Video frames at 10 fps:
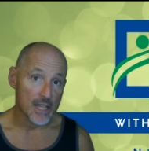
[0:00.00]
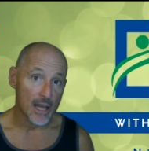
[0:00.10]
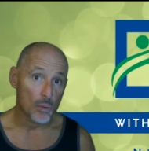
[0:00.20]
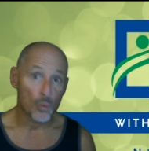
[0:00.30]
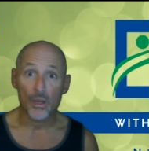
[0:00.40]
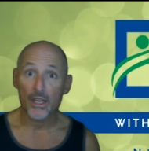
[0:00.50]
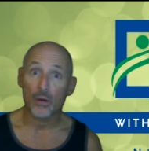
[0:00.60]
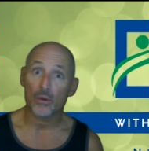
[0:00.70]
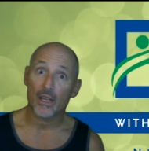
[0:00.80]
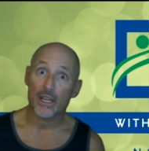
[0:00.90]
that we
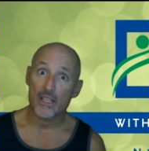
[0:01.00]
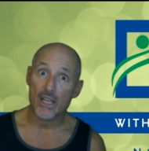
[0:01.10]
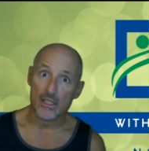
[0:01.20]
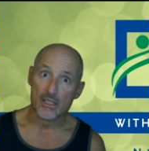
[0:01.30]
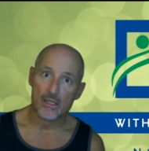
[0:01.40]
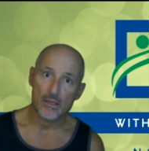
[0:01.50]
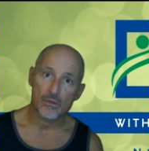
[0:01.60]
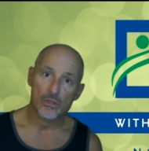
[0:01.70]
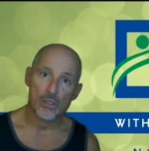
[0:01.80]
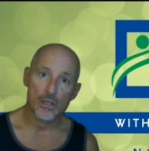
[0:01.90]
don't digest.
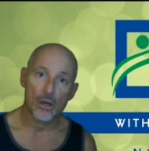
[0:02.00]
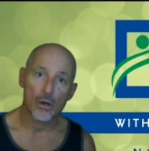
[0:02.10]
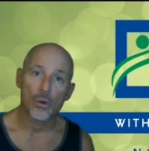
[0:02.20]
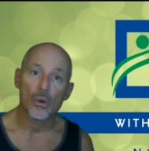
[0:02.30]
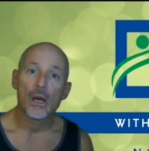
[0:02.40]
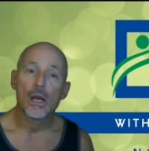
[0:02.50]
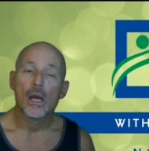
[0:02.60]
So,